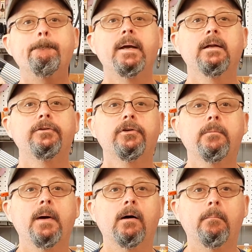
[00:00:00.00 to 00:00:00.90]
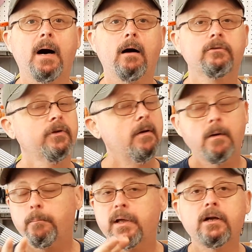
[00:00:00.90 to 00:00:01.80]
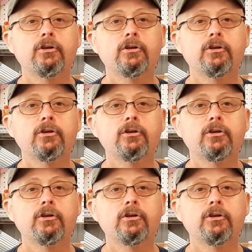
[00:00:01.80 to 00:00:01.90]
Been to the mailbox, been